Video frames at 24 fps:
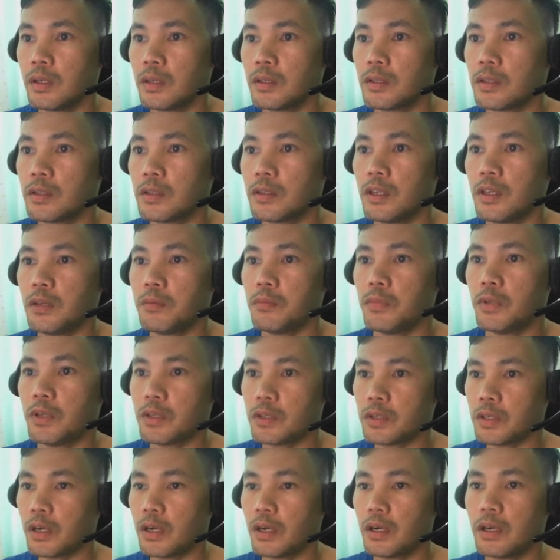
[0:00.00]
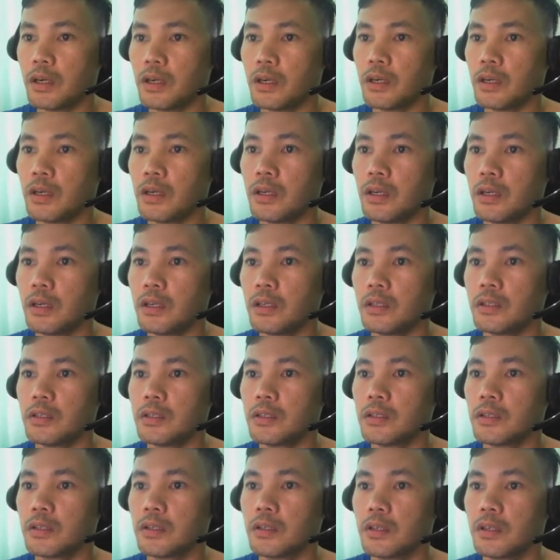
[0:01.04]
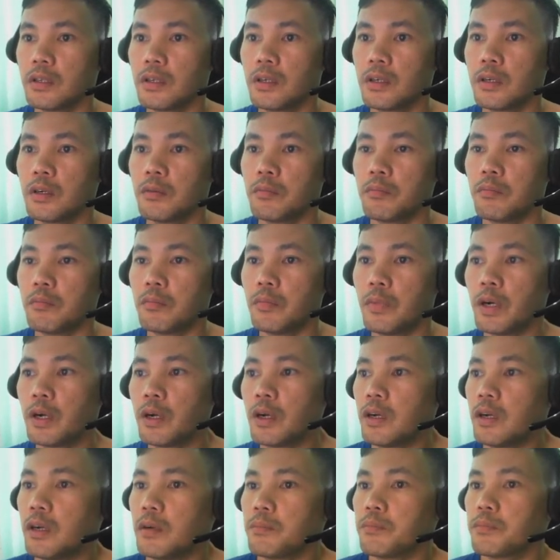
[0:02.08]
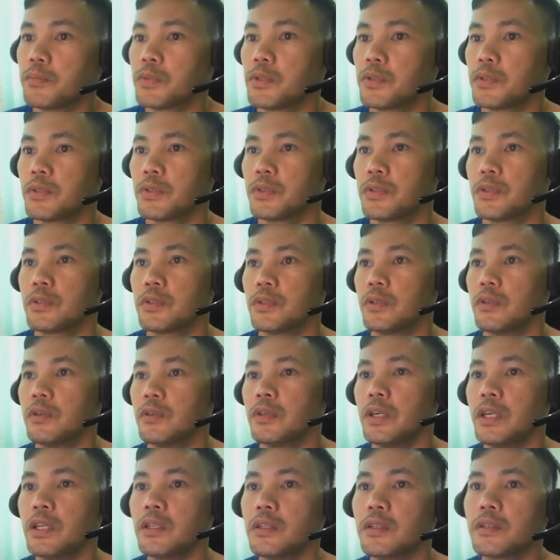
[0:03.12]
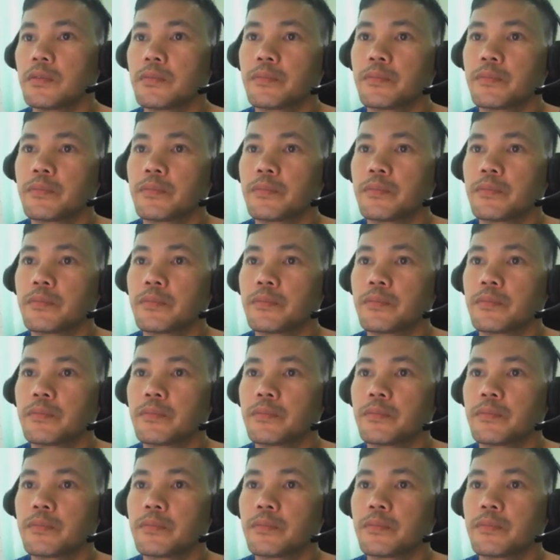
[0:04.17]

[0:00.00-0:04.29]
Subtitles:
Let's name this as mockups. All right.